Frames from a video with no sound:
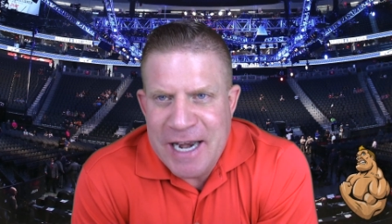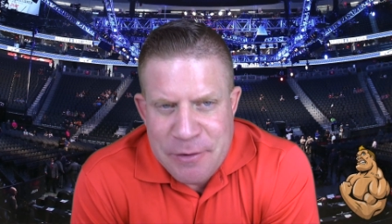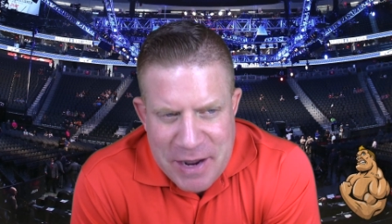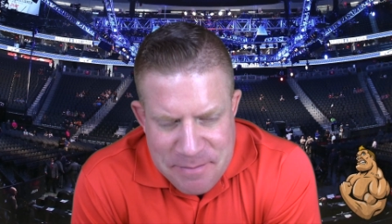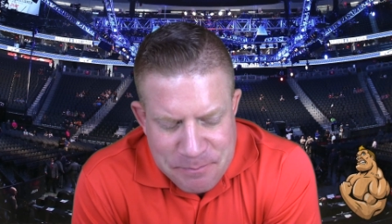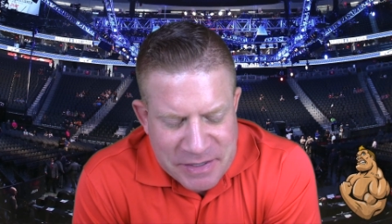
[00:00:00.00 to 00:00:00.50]

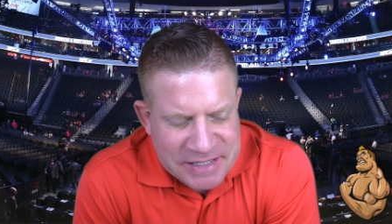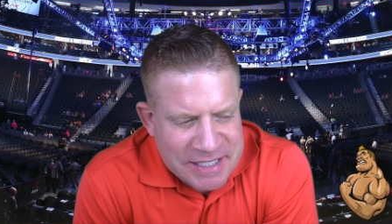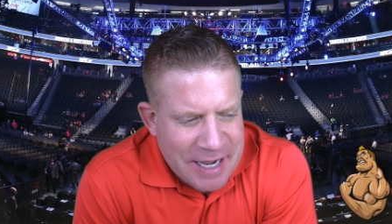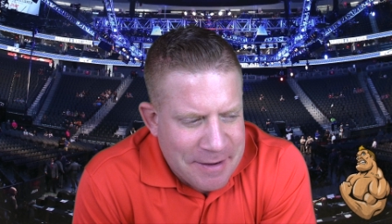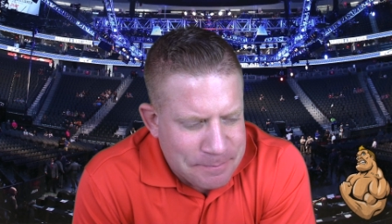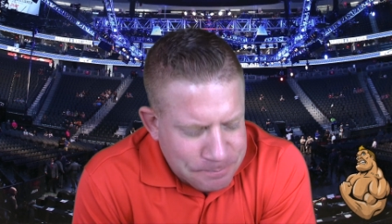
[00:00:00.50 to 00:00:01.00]
Anyway, but
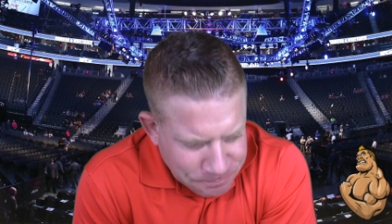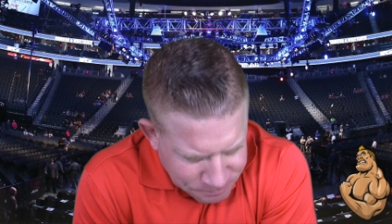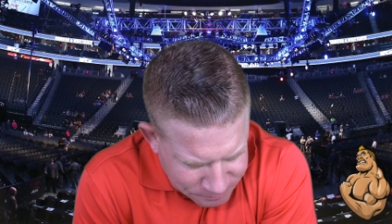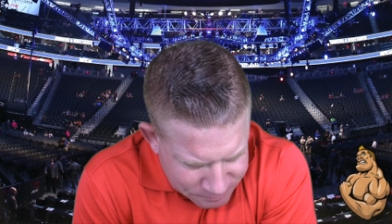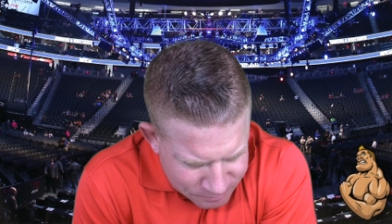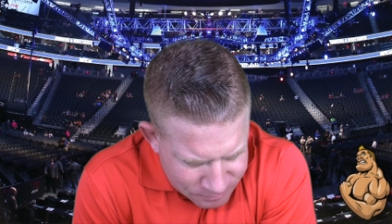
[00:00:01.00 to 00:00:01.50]
um,
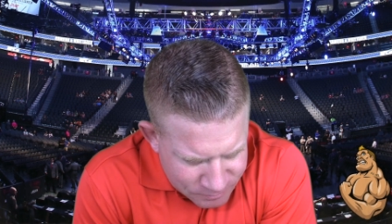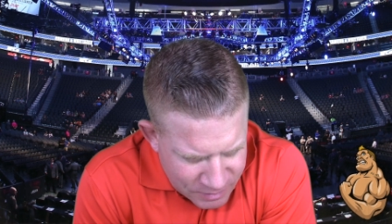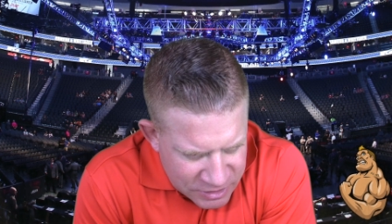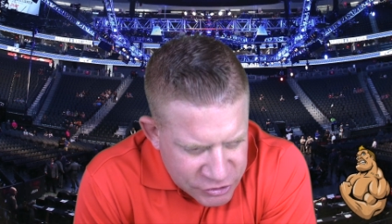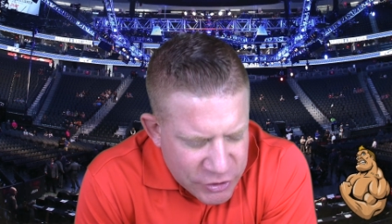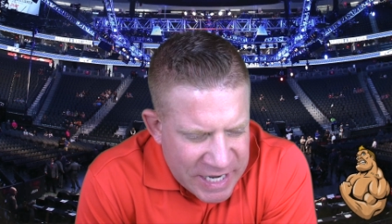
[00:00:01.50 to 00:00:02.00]

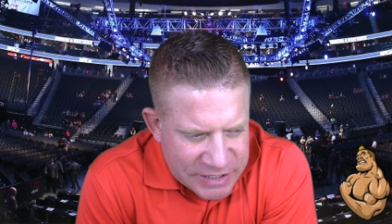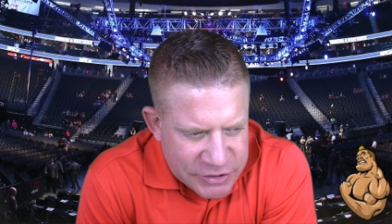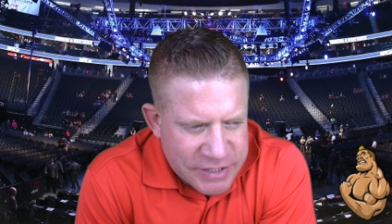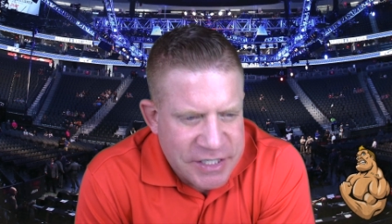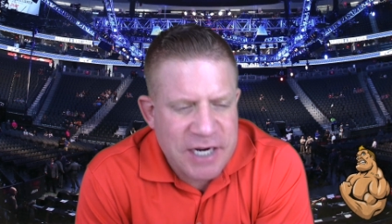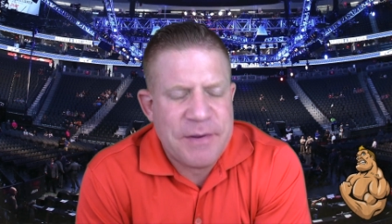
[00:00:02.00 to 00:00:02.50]
so yeah, so
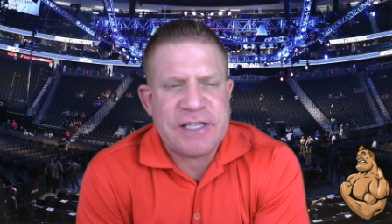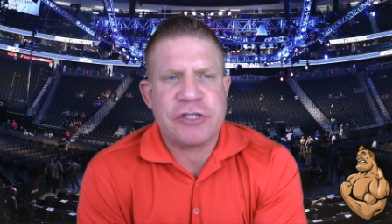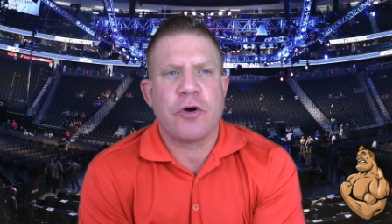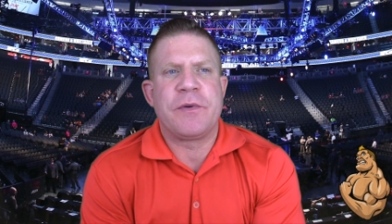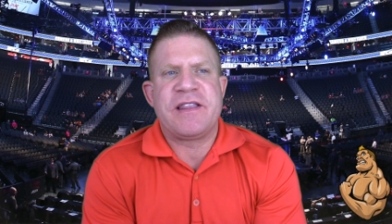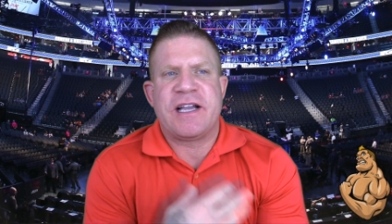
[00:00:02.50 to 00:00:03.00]
let's talk about this
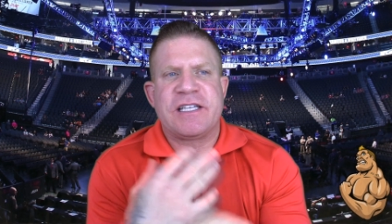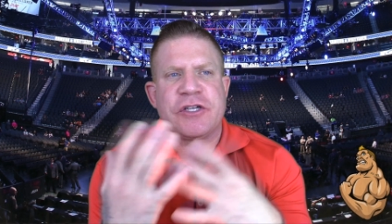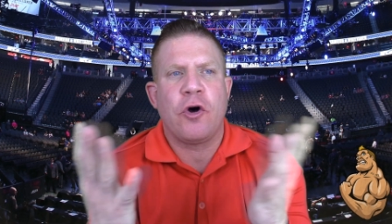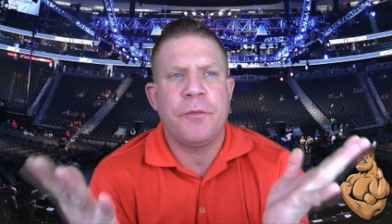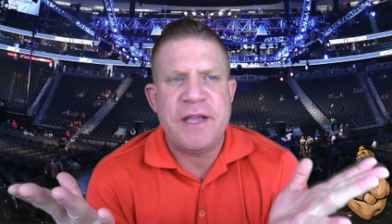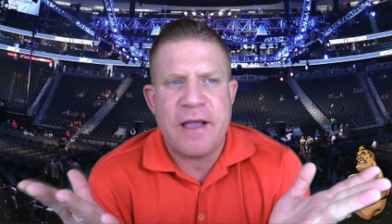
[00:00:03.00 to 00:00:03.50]
Colby thing because
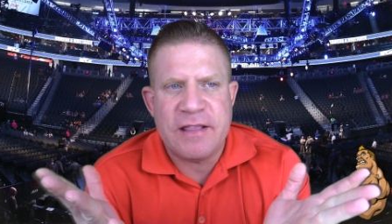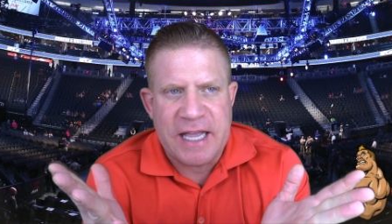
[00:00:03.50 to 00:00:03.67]
Colby uh,